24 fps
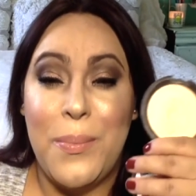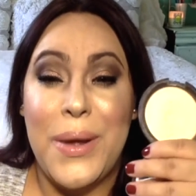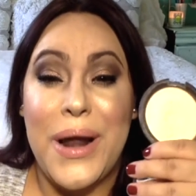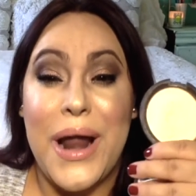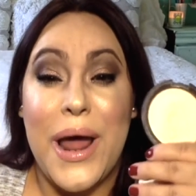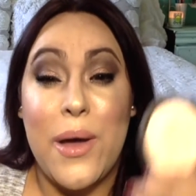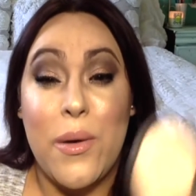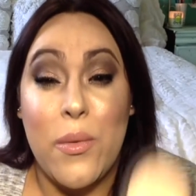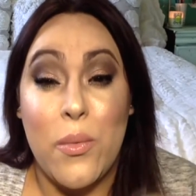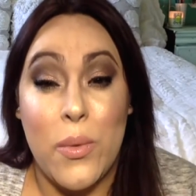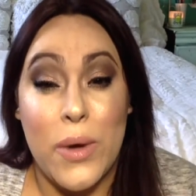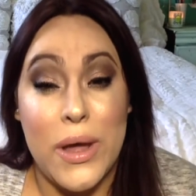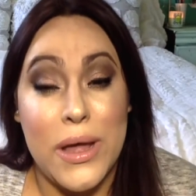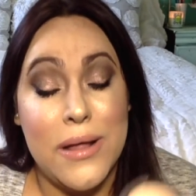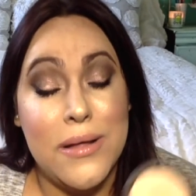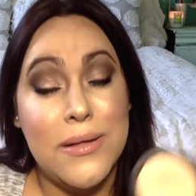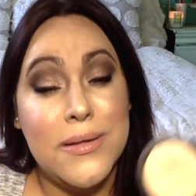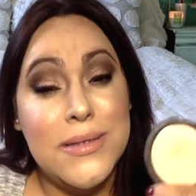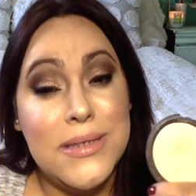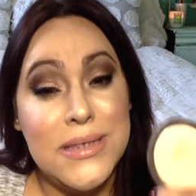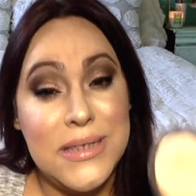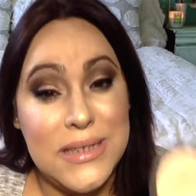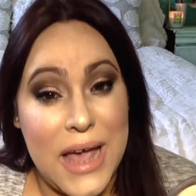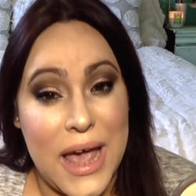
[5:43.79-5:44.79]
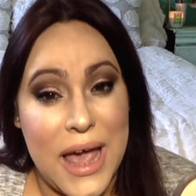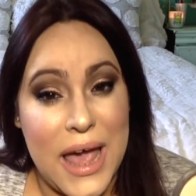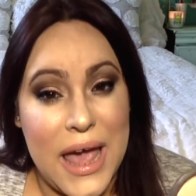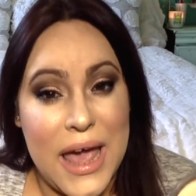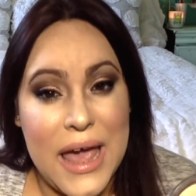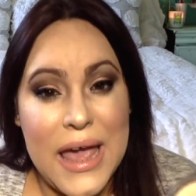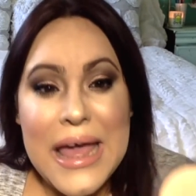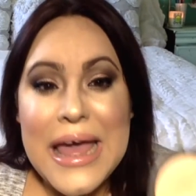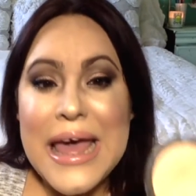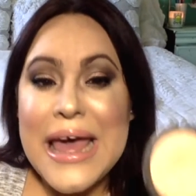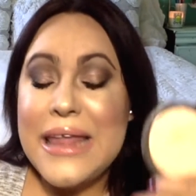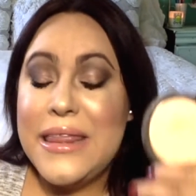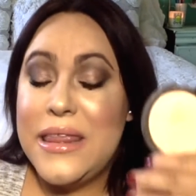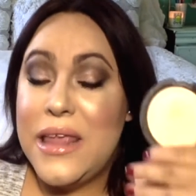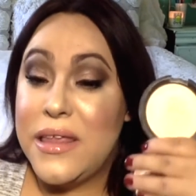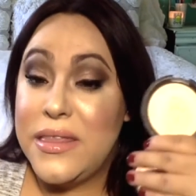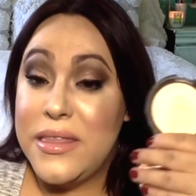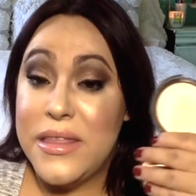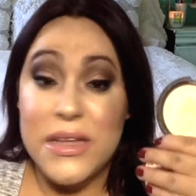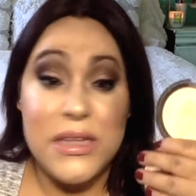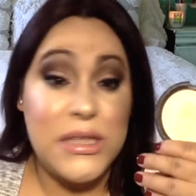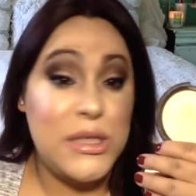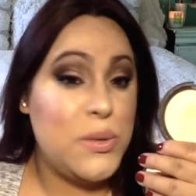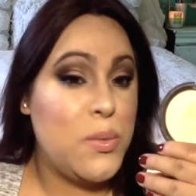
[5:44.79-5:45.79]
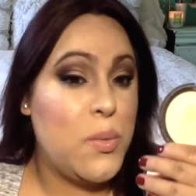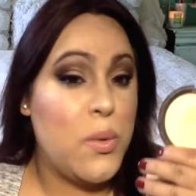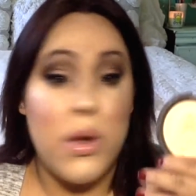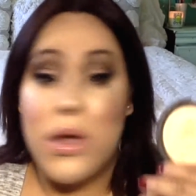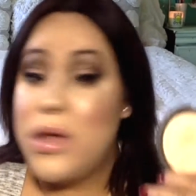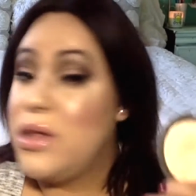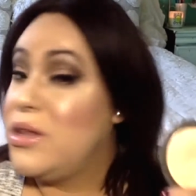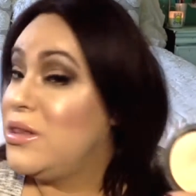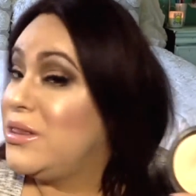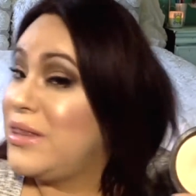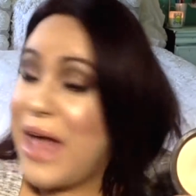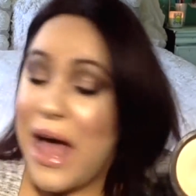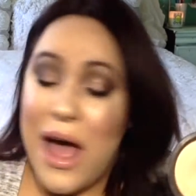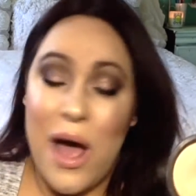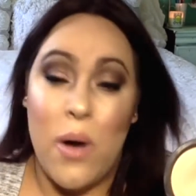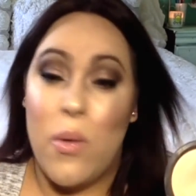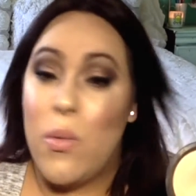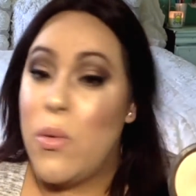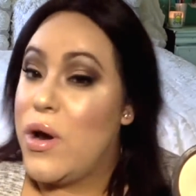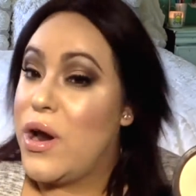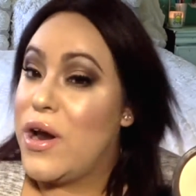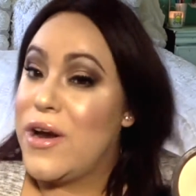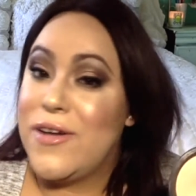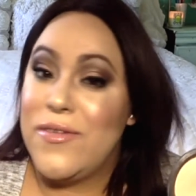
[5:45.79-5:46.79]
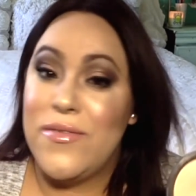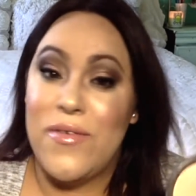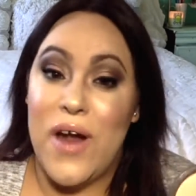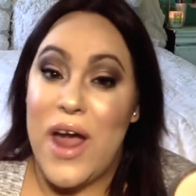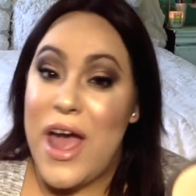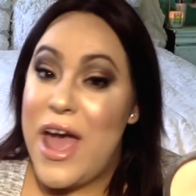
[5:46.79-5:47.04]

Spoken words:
but I will say that this will not work for